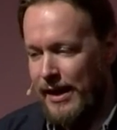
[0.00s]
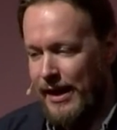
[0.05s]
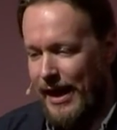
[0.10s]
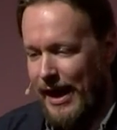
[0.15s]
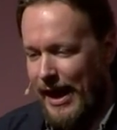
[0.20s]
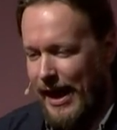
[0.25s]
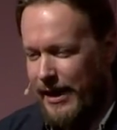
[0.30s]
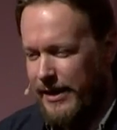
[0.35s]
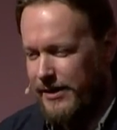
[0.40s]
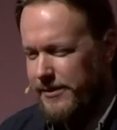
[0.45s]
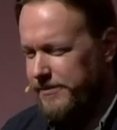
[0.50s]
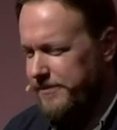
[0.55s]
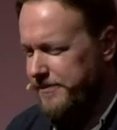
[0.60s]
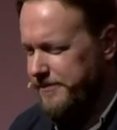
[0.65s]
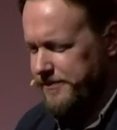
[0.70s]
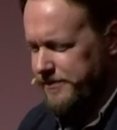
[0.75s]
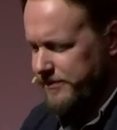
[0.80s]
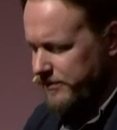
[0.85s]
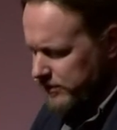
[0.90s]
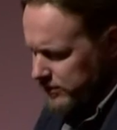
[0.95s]
And
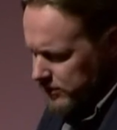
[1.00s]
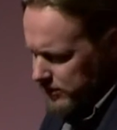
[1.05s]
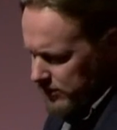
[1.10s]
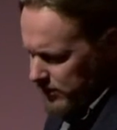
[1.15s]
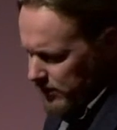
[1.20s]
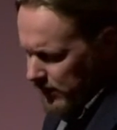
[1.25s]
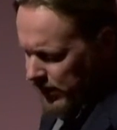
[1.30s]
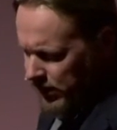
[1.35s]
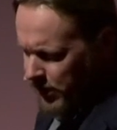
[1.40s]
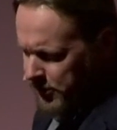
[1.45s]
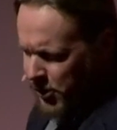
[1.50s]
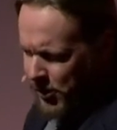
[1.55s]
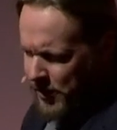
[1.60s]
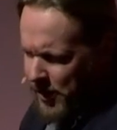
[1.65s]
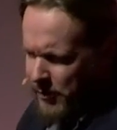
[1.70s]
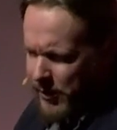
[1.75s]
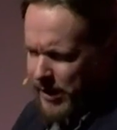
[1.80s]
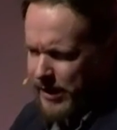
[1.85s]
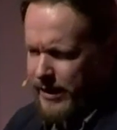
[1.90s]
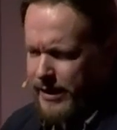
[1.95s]
the
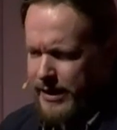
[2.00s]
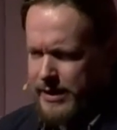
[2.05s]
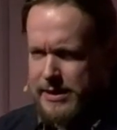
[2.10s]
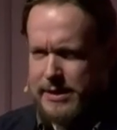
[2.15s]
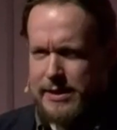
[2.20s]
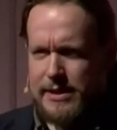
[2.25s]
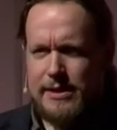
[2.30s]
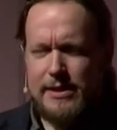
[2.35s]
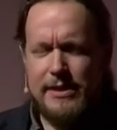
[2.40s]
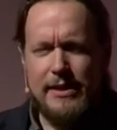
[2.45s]
problem with these is